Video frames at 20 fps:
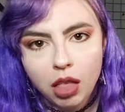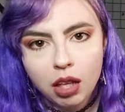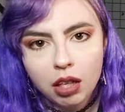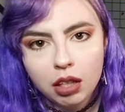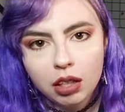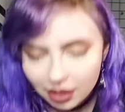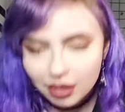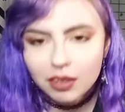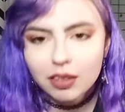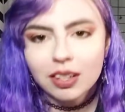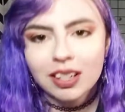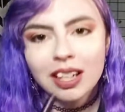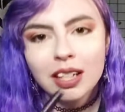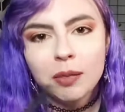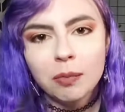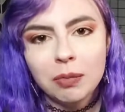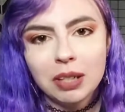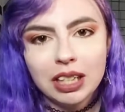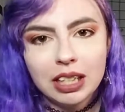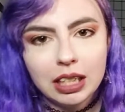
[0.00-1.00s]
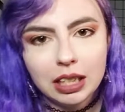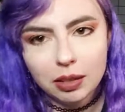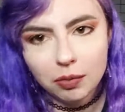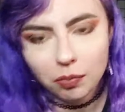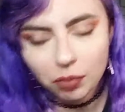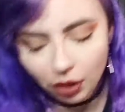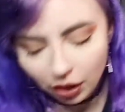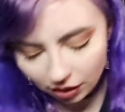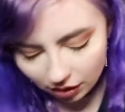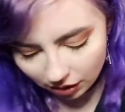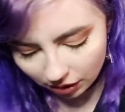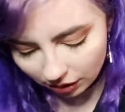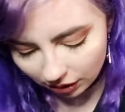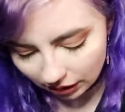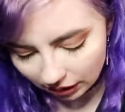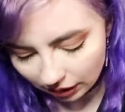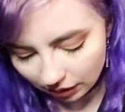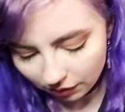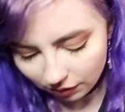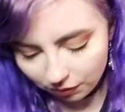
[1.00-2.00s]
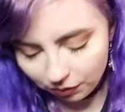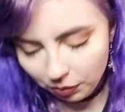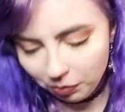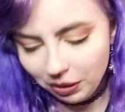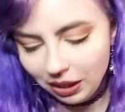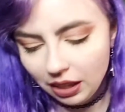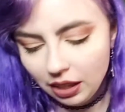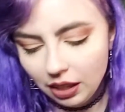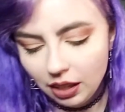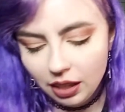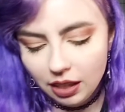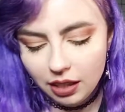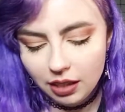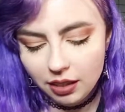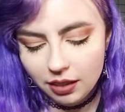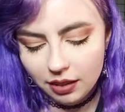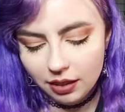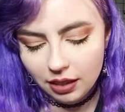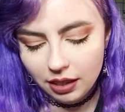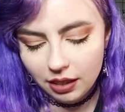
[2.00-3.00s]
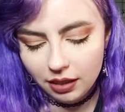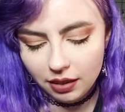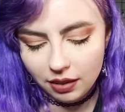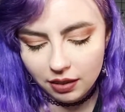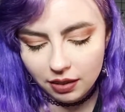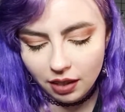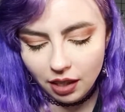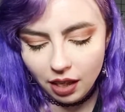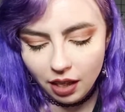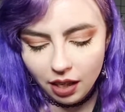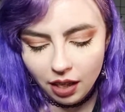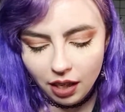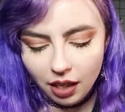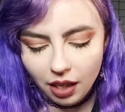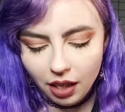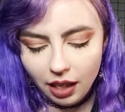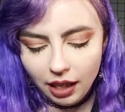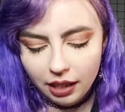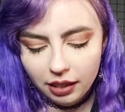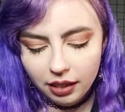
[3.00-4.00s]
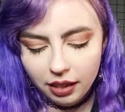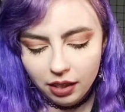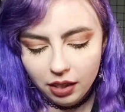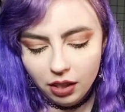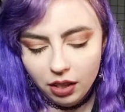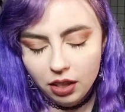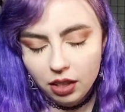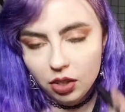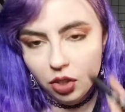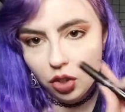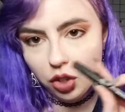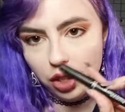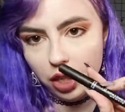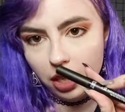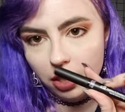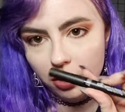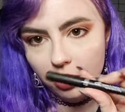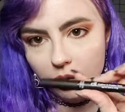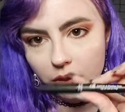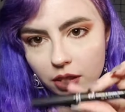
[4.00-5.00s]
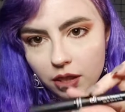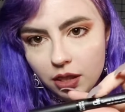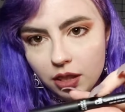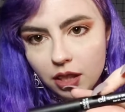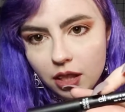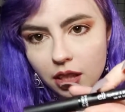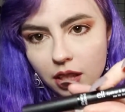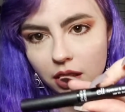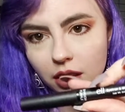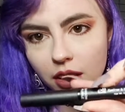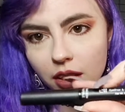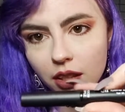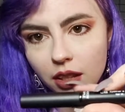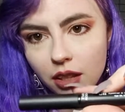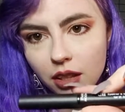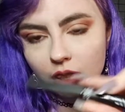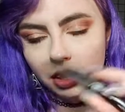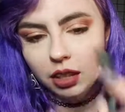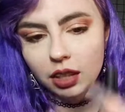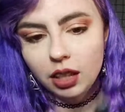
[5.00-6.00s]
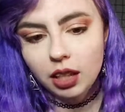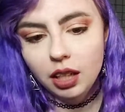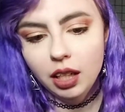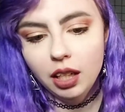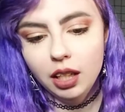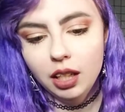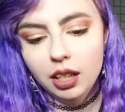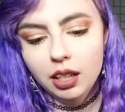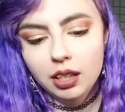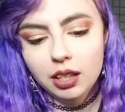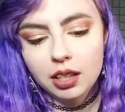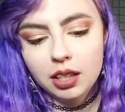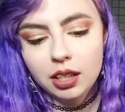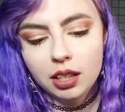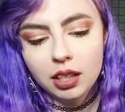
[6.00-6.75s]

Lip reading: Another kind of median product for me is this eyeliner and shadow stick, and